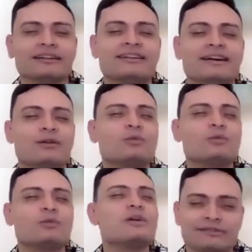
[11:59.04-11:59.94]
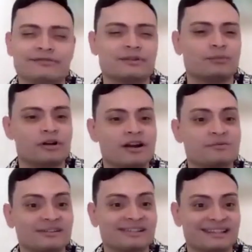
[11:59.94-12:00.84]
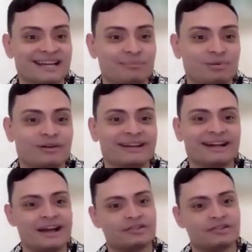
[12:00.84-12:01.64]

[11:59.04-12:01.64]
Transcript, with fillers: get away from where I was at that point and